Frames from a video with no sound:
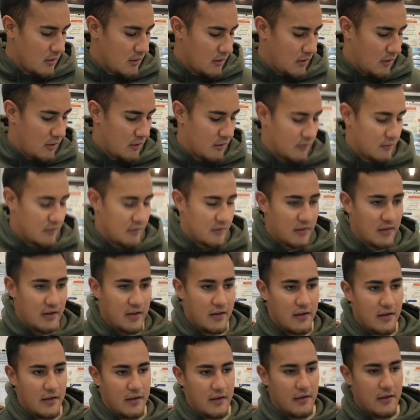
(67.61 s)
on
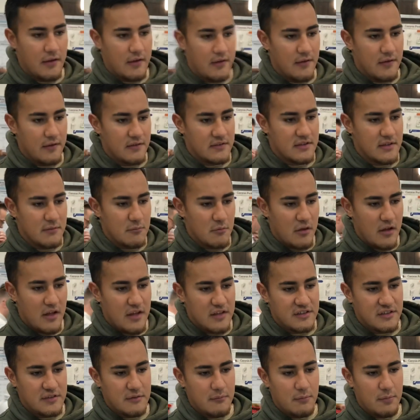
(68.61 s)
the
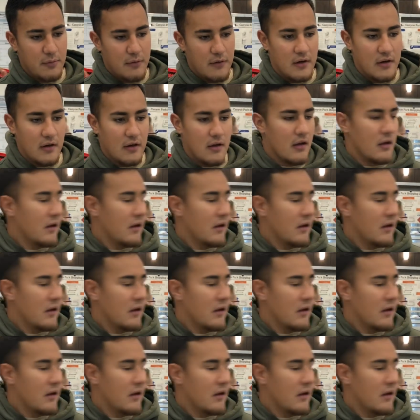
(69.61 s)
simulation part.